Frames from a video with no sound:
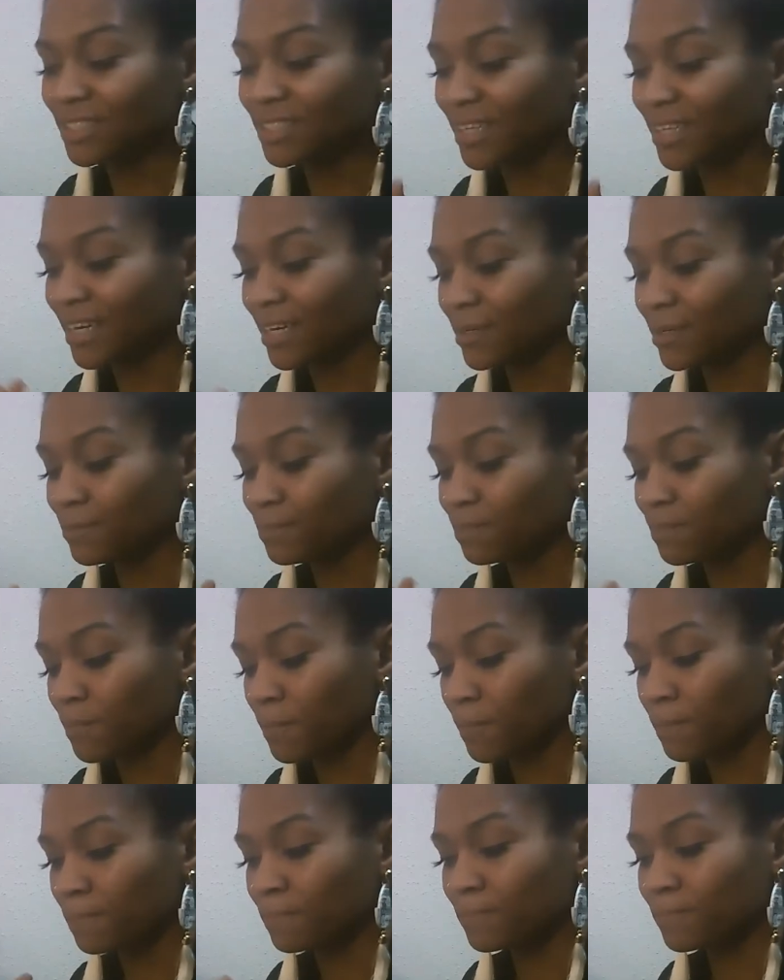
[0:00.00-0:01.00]
that
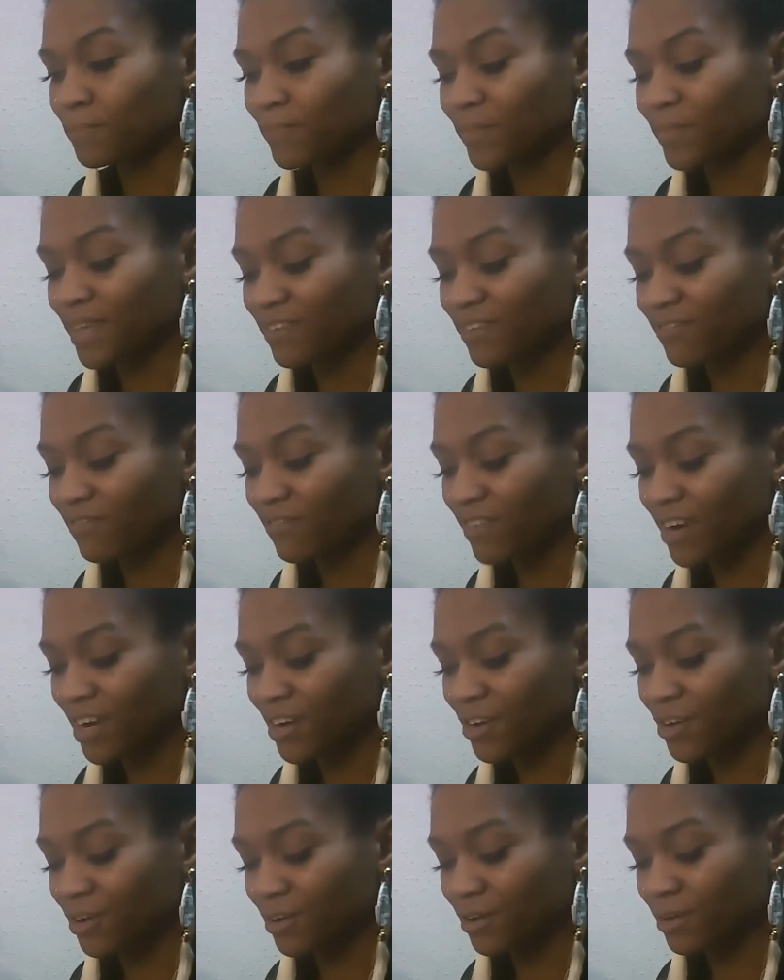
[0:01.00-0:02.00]
that
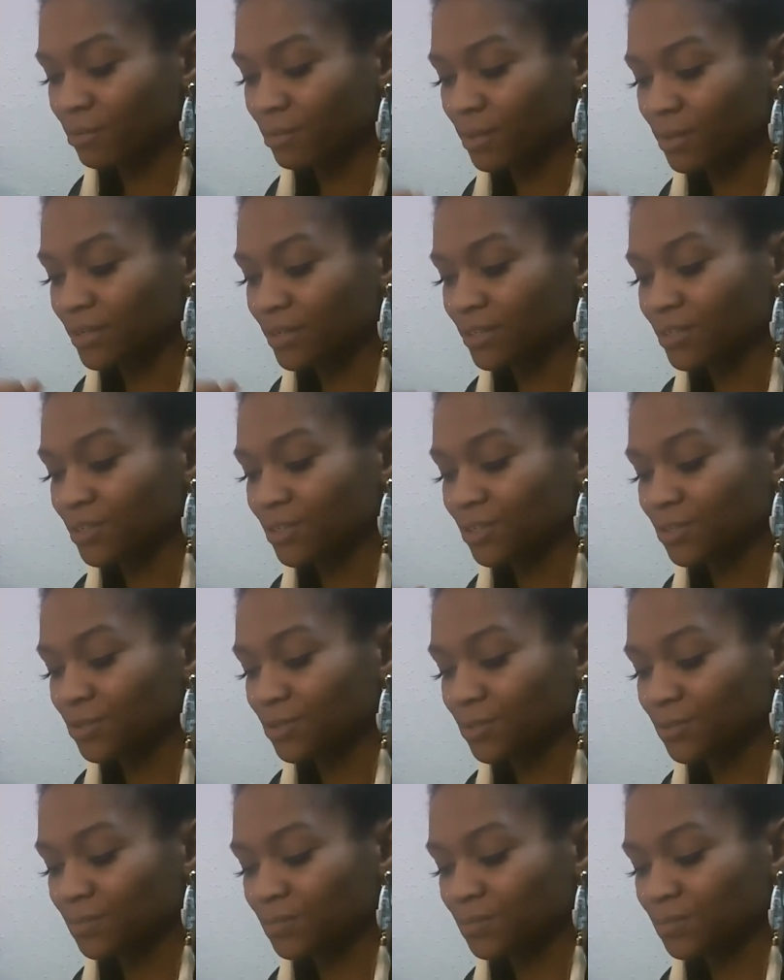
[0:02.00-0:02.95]
fire up under you,